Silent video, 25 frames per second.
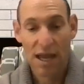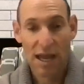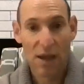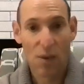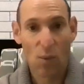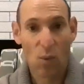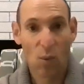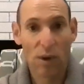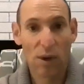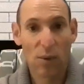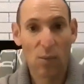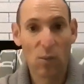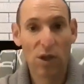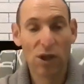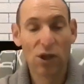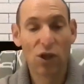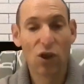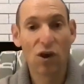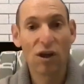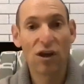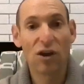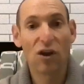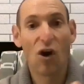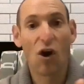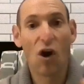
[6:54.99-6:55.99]
We
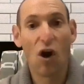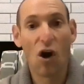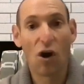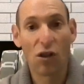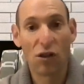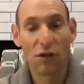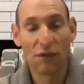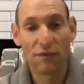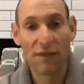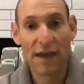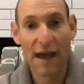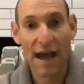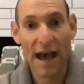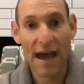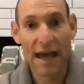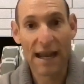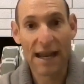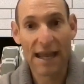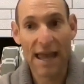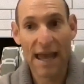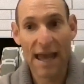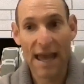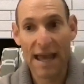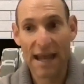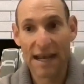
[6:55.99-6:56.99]
look at all of that
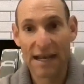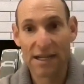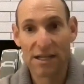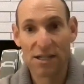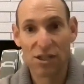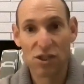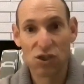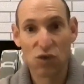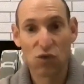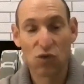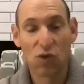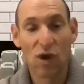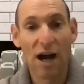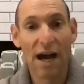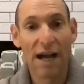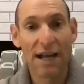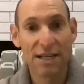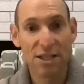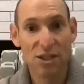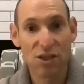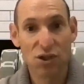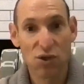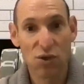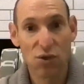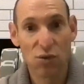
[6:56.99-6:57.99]
and try
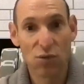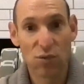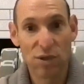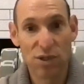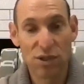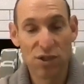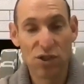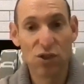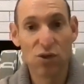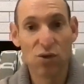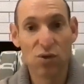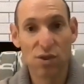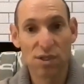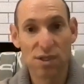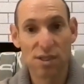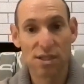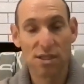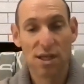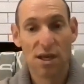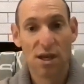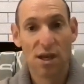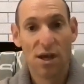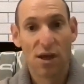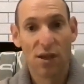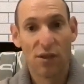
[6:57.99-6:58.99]
to
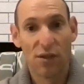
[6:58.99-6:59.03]
reduce